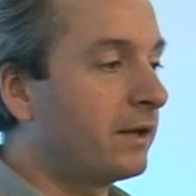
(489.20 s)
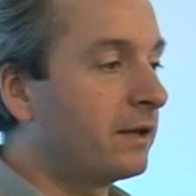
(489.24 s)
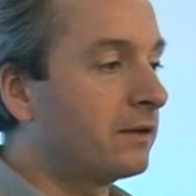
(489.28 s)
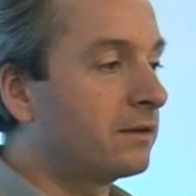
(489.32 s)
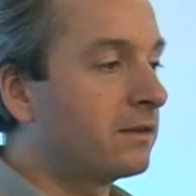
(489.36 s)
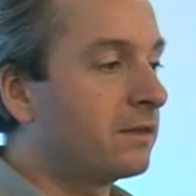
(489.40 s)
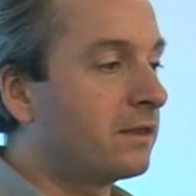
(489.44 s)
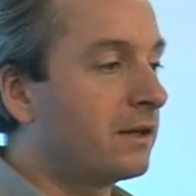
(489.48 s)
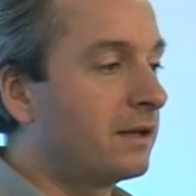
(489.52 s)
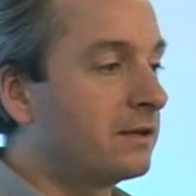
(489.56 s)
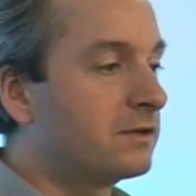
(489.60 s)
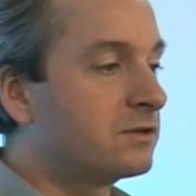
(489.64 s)

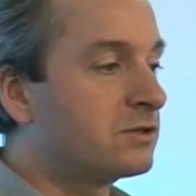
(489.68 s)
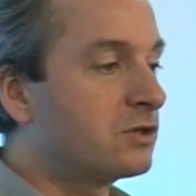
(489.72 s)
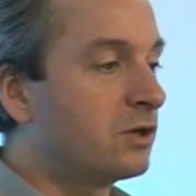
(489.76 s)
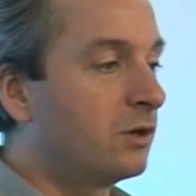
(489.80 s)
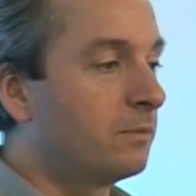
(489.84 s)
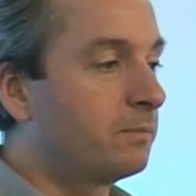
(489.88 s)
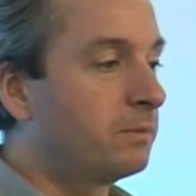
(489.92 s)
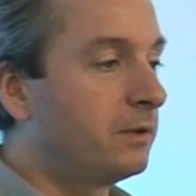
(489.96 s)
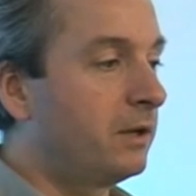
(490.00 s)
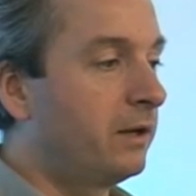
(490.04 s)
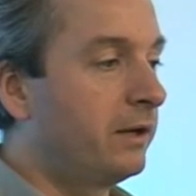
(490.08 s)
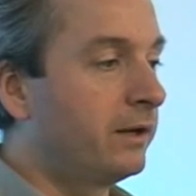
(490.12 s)
that
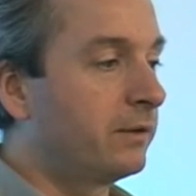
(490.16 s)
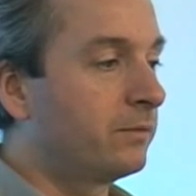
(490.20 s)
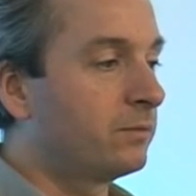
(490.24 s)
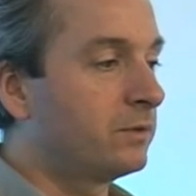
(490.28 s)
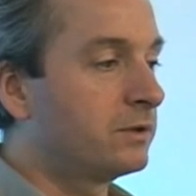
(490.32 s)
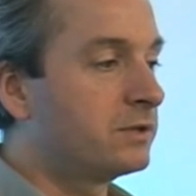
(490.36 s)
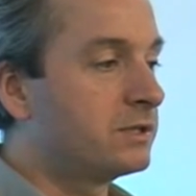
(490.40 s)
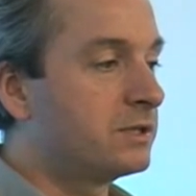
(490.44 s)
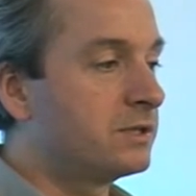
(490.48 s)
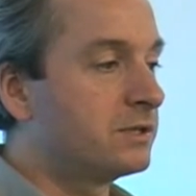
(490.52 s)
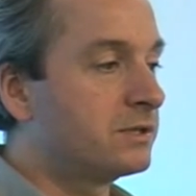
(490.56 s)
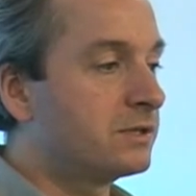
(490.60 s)
top line,
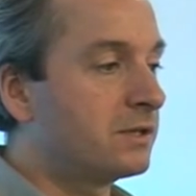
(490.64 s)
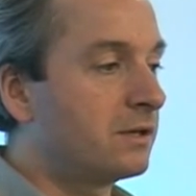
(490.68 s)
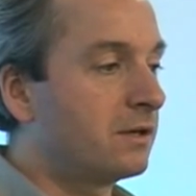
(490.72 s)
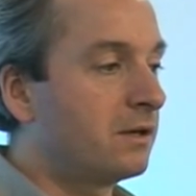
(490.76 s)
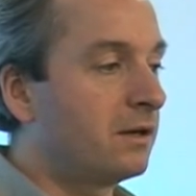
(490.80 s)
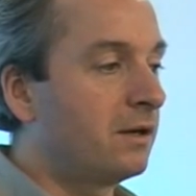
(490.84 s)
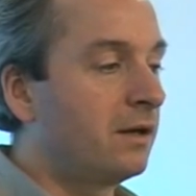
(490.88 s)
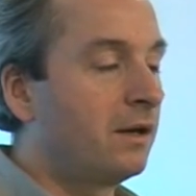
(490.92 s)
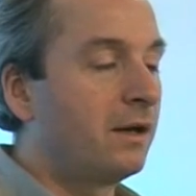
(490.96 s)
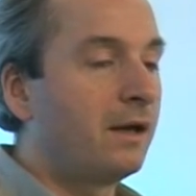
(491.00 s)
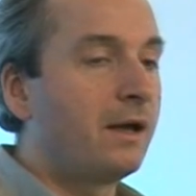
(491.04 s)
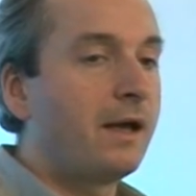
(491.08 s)
which is
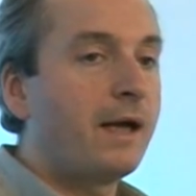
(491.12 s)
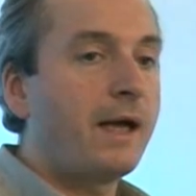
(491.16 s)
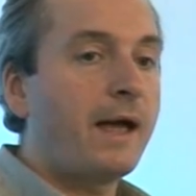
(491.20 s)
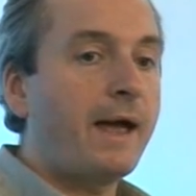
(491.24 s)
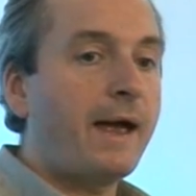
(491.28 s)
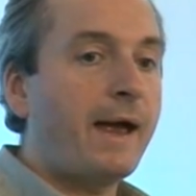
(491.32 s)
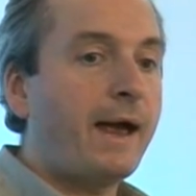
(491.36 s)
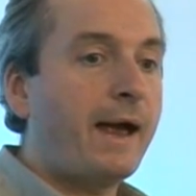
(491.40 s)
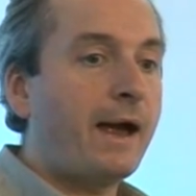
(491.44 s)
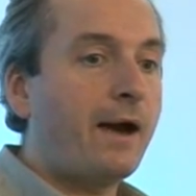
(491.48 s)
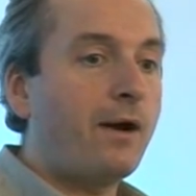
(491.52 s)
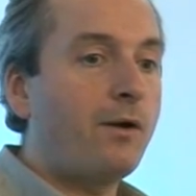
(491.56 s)

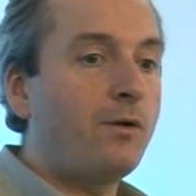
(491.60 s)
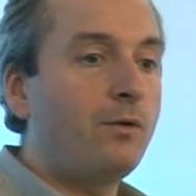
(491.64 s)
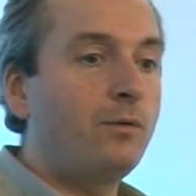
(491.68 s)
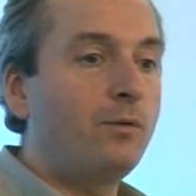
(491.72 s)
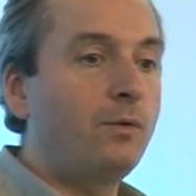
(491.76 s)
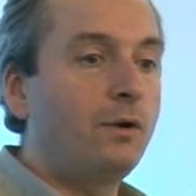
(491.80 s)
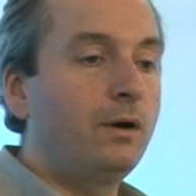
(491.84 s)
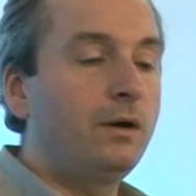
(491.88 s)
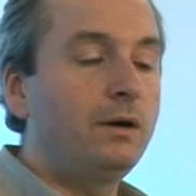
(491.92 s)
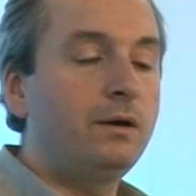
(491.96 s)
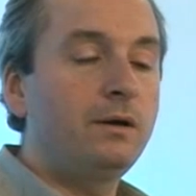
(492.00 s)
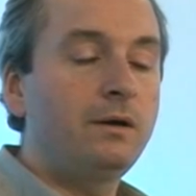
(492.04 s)

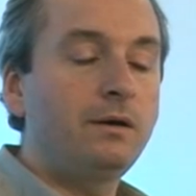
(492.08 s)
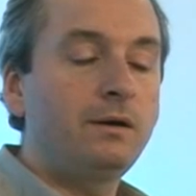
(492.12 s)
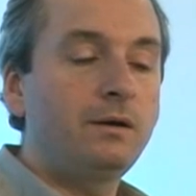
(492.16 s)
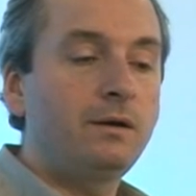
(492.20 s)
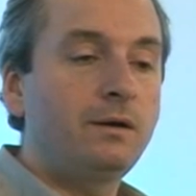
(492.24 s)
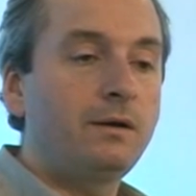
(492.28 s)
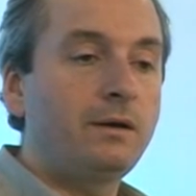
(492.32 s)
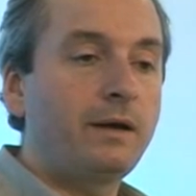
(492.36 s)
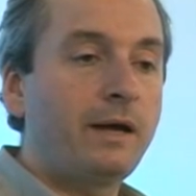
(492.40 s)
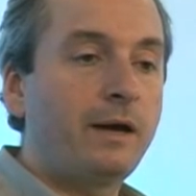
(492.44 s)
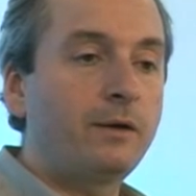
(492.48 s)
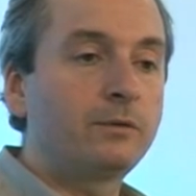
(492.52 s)

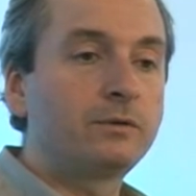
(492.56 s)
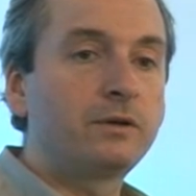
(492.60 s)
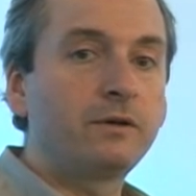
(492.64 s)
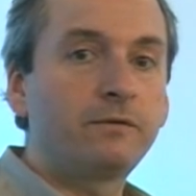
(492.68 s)
how